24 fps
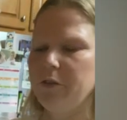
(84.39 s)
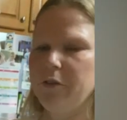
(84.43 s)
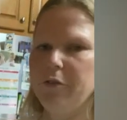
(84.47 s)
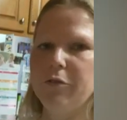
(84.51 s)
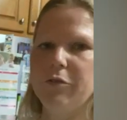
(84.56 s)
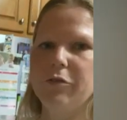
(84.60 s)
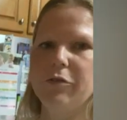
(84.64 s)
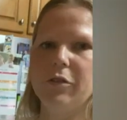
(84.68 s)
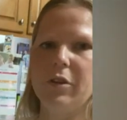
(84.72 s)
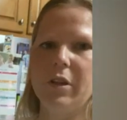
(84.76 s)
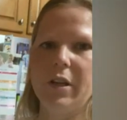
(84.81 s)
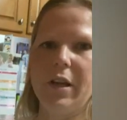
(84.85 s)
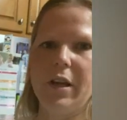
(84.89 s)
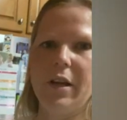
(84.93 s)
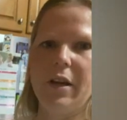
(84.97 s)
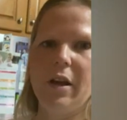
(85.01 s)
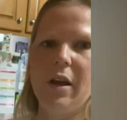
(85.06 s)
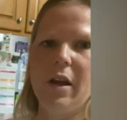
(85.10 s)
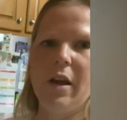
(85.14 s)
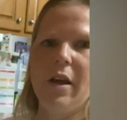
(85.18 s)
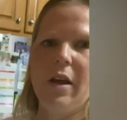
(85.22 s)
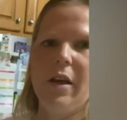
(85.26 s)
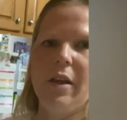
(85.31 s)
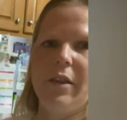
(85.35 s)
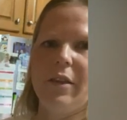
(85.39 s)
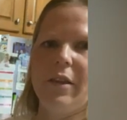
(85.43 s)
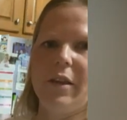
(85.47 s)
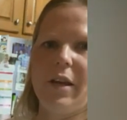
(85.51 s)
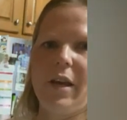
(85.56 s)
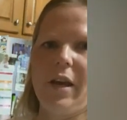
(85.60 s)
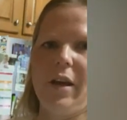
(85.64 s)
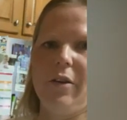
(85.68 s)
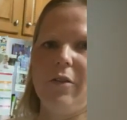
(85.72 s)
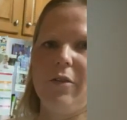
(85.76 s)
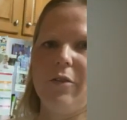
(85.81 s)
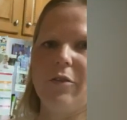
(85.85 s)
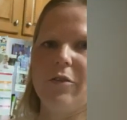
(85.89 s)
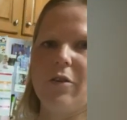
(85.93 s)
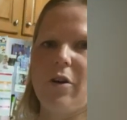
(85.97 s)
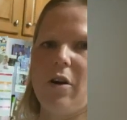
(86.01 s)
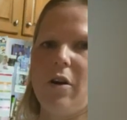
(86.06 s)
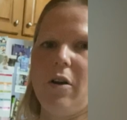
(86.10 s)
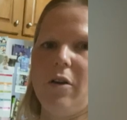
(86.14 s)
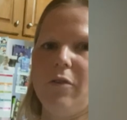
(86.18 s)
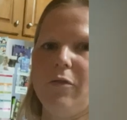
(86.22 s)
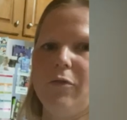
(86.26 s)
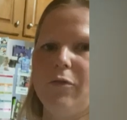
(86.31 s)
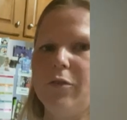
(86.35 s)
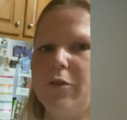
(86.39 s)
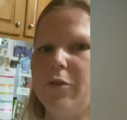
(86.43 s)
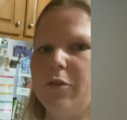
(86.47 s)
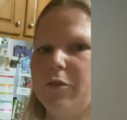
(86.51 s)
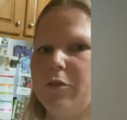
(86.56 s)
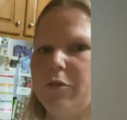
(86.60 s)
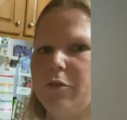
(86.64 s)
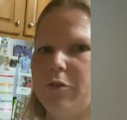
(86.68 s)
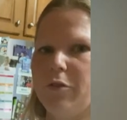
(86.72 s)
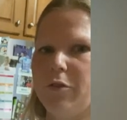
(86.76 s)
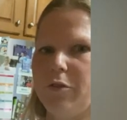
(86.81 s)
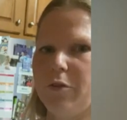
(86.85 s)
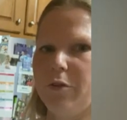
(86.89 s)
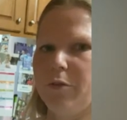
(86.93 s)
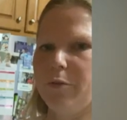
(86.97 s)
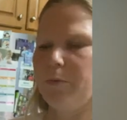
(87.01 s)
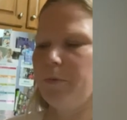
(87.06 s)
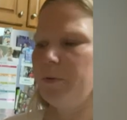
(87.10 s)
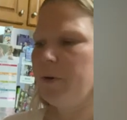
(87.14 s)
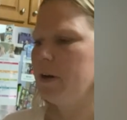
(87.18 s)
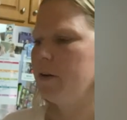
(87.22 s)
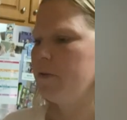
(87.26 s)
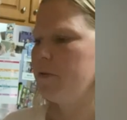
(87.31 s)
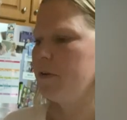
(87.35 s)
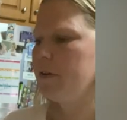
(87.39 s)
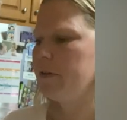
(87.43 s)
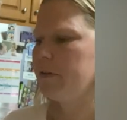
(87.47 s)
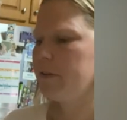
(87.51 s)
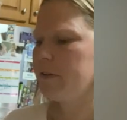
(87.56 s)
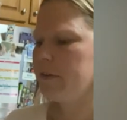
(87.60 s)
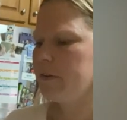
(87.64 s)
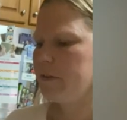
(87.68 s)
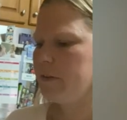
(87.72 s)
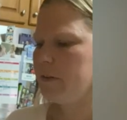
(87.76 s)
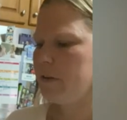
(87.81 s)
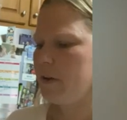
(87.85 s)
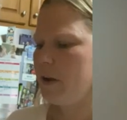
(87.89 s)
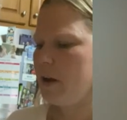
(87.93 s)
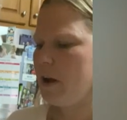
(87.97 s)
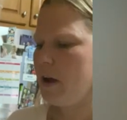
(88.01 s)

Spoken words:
Usually the canners call for 2 to 3 quarts